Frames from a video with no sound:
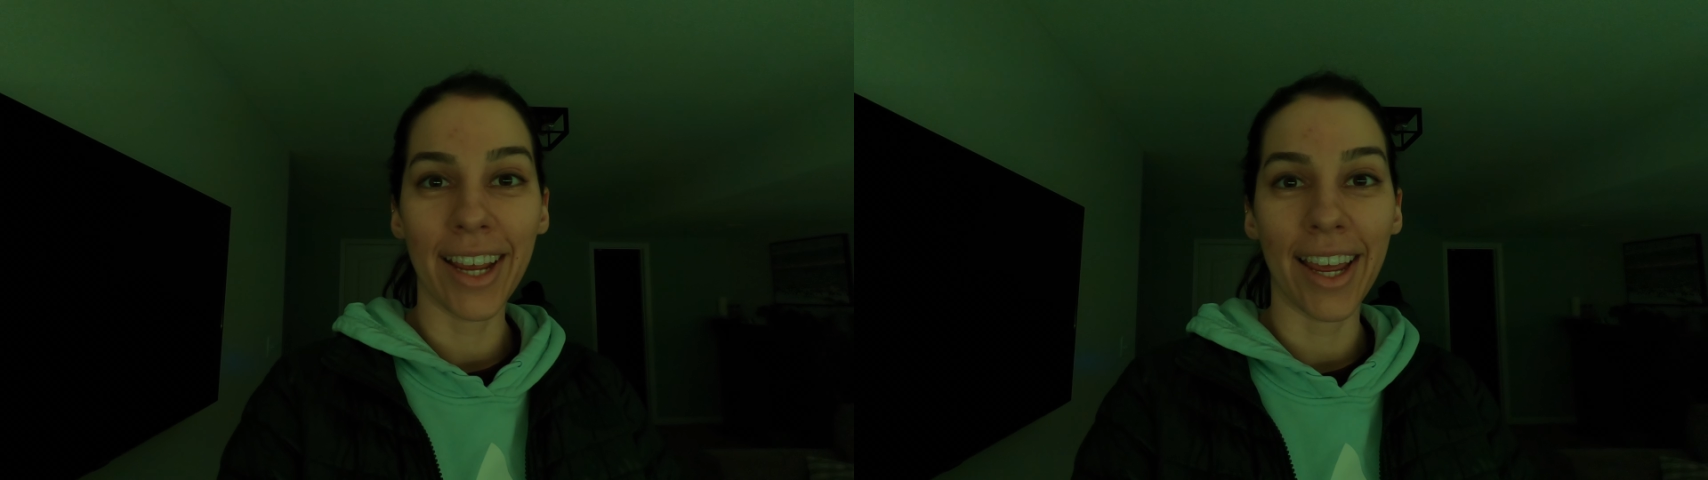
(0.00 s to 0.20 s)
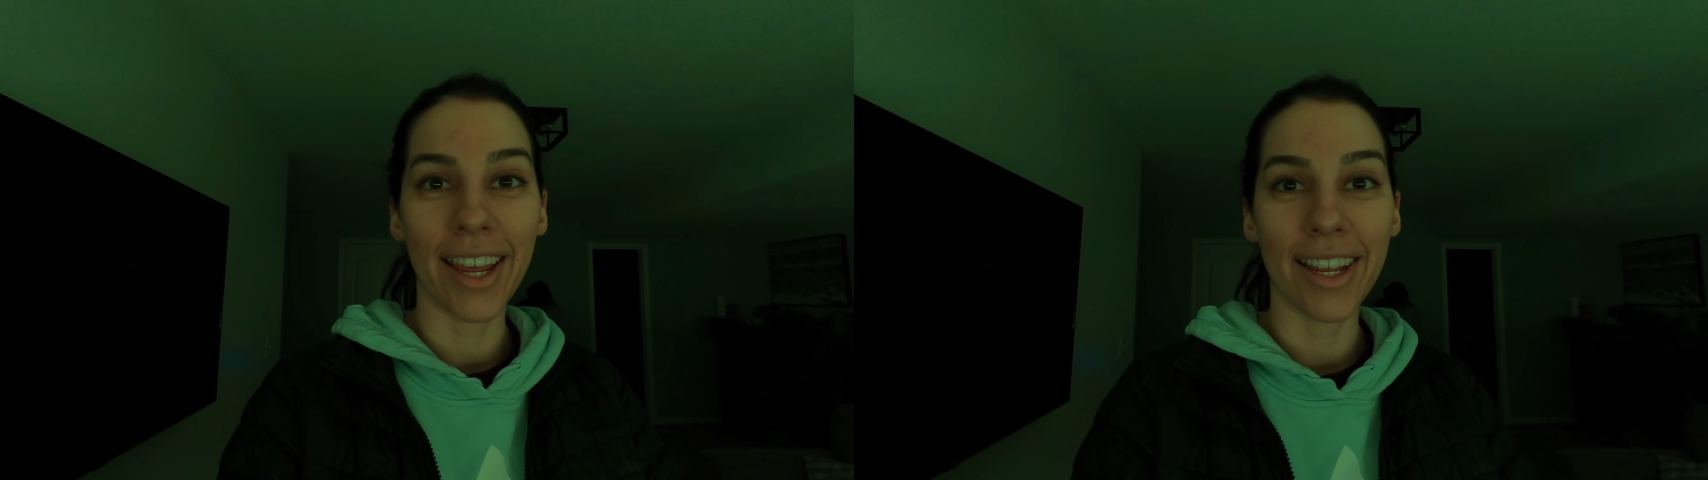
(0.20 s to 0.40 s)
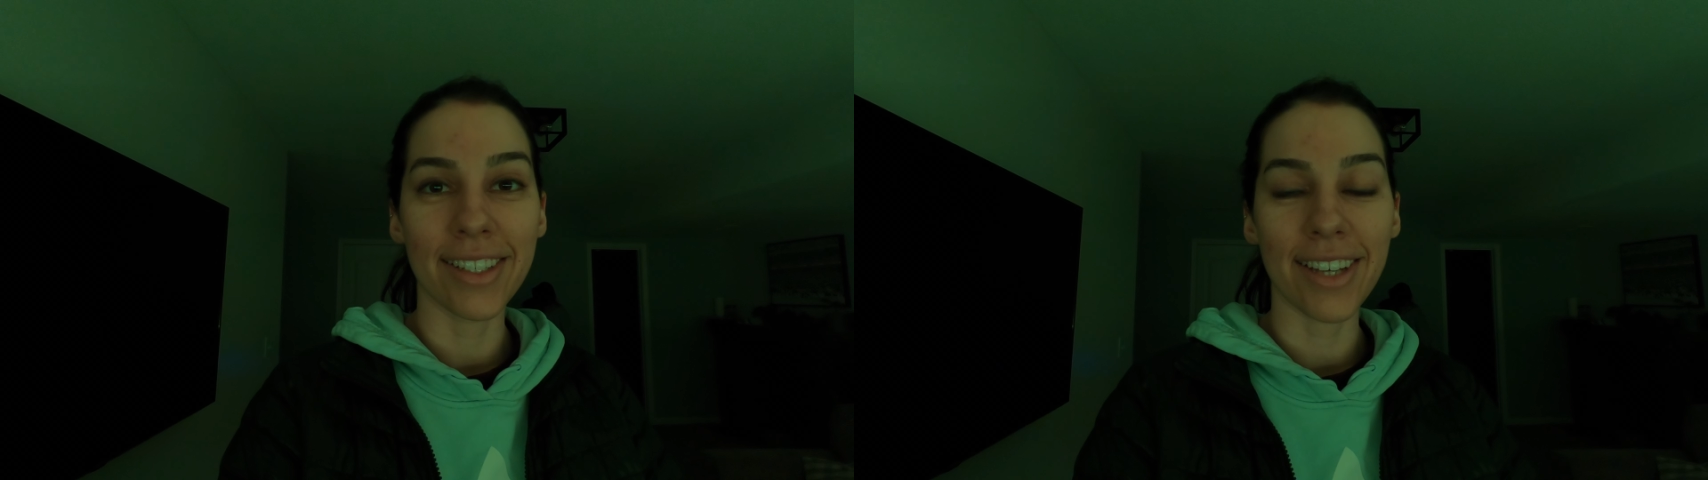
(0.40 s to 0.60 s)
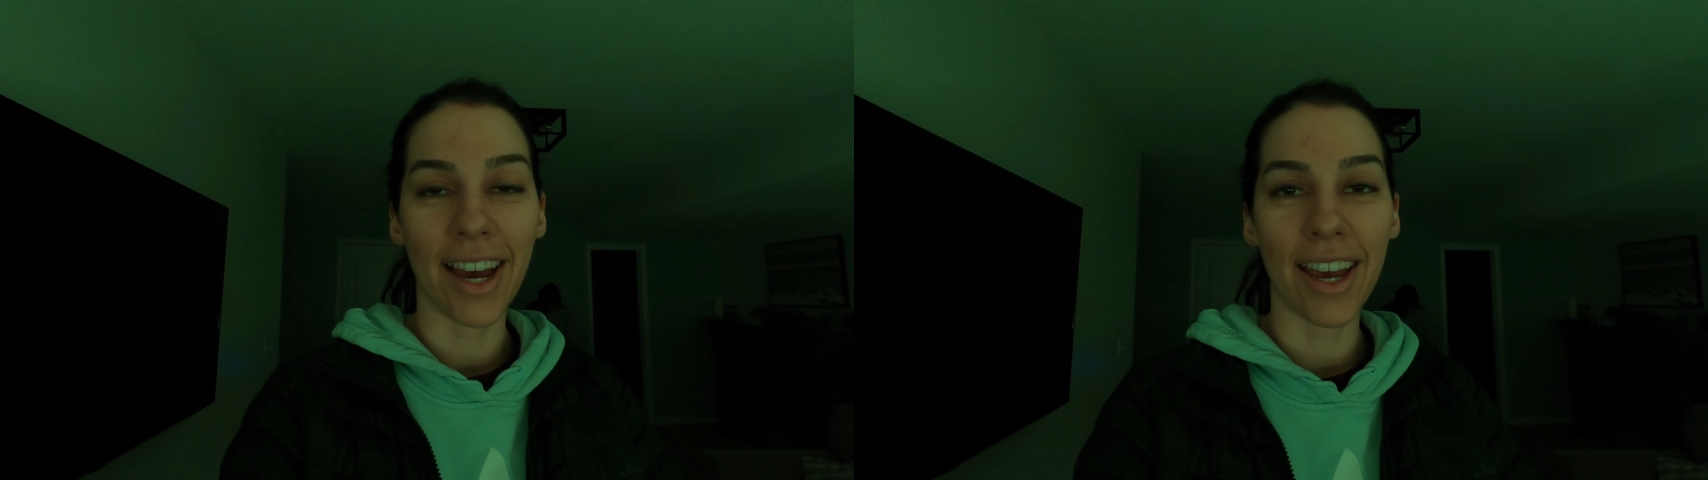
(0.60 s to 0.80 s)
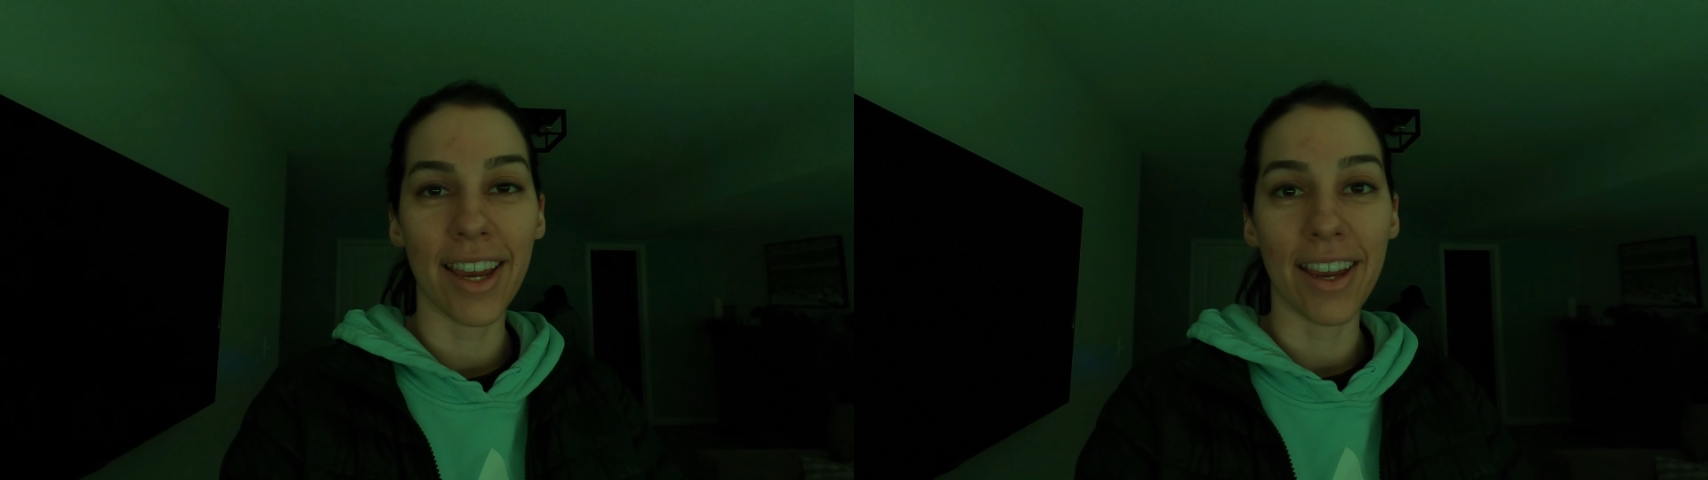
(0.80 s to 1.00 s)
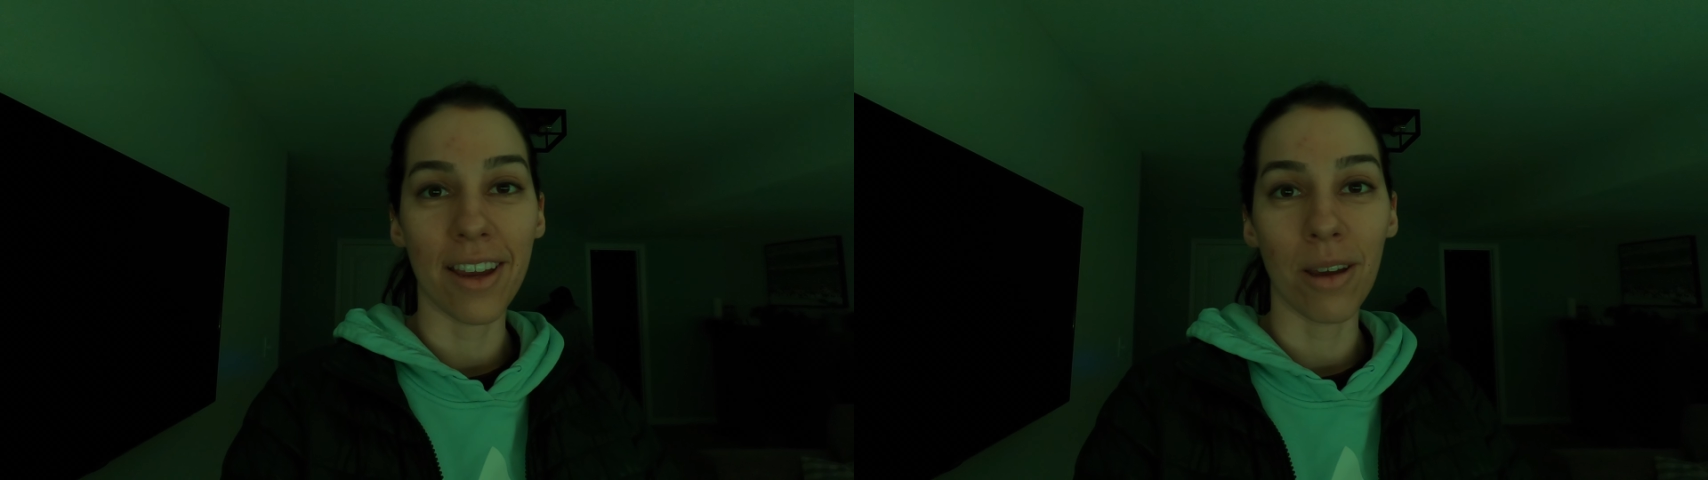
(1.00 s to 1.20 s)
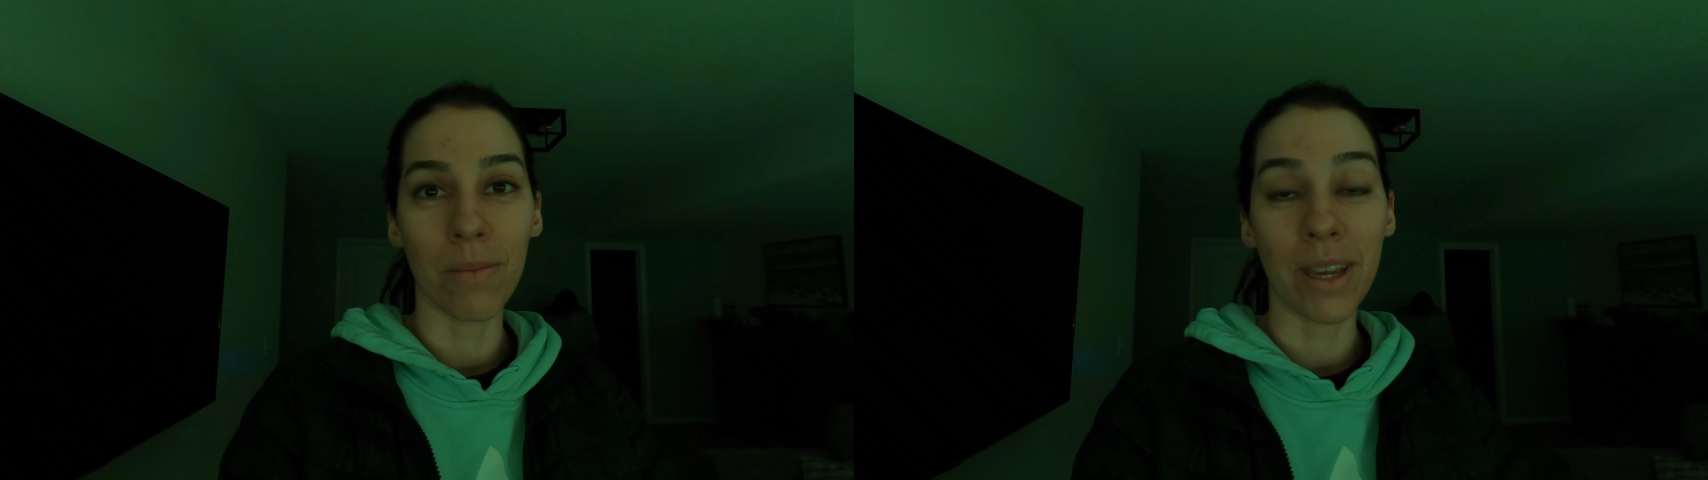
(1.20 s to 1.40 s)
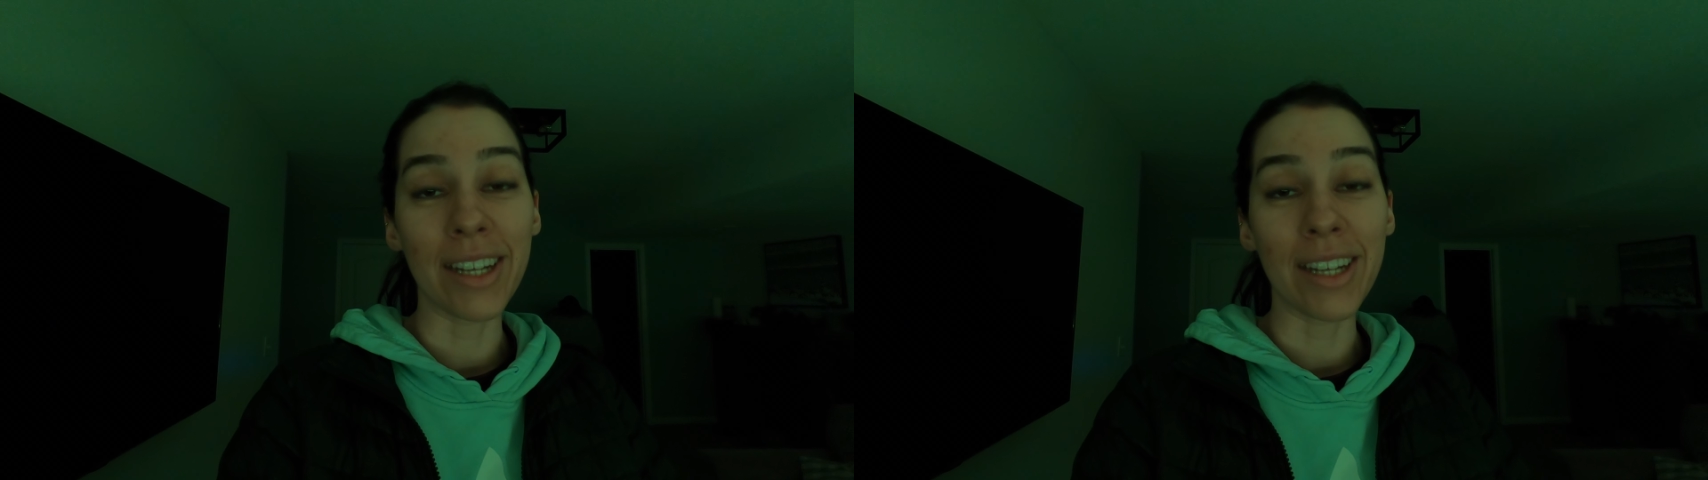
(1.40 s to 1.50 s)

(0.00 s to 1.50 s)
and I am